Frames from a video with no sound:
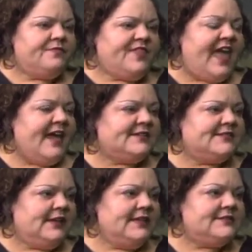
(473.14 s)
the
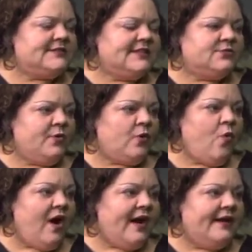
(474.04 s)
excellence that's
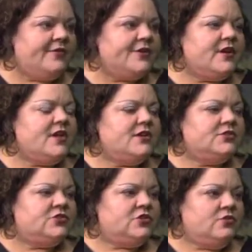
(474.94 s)
required
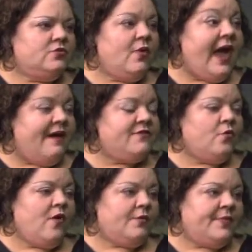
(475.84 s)
to have your
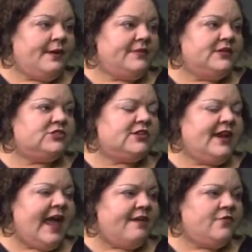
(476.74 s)
work published
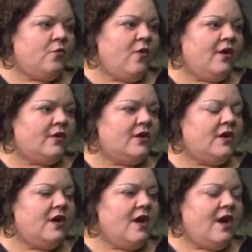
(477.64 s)
and have your work
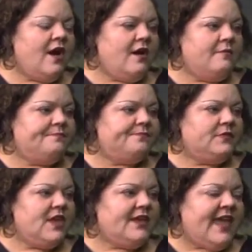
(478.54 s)

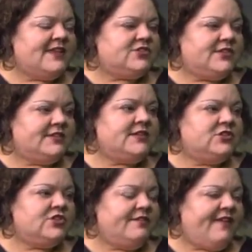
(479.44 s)
catch the
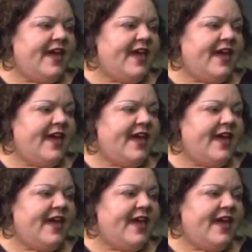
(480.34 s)
attention of